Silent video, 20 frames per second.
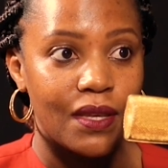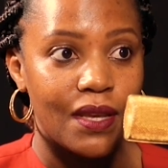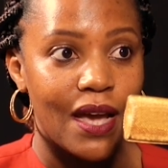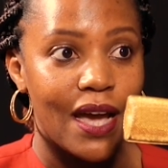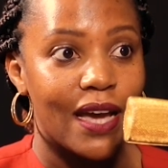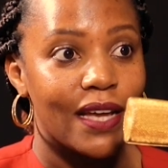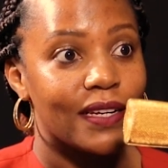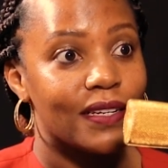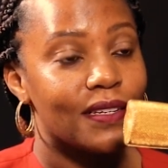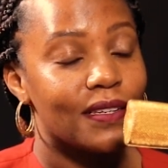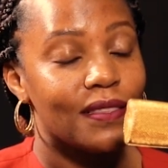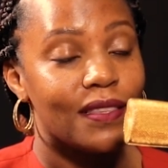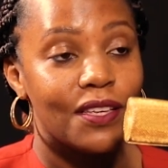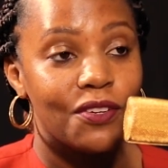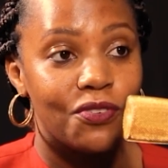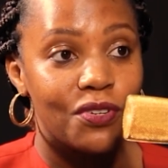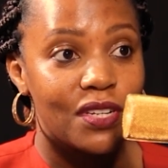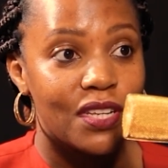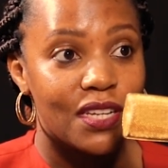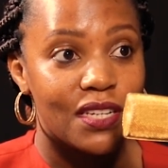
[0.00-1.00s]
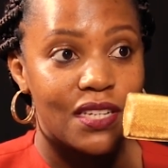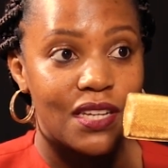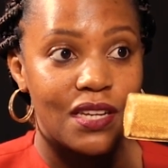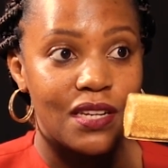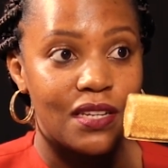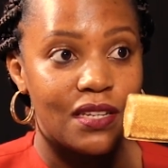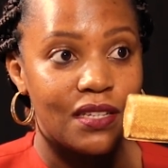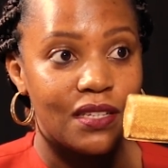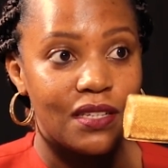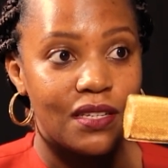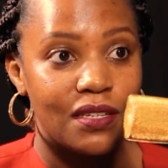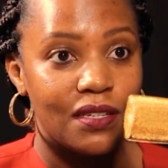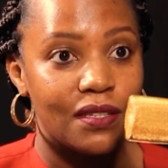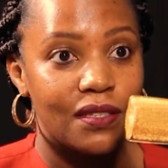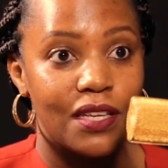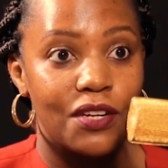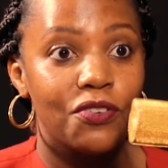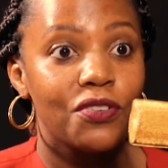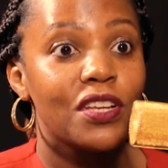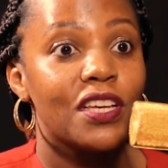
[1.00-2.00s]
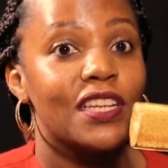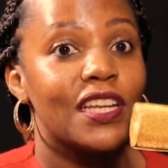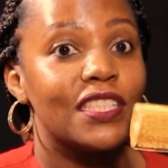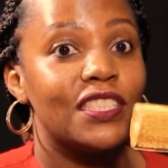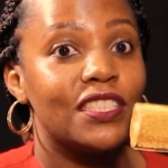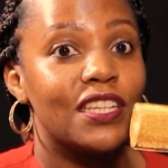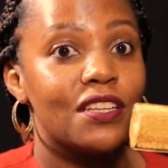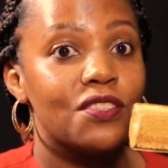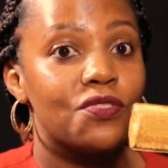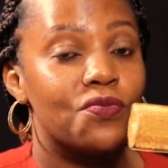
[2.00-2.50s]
and they don't get a chance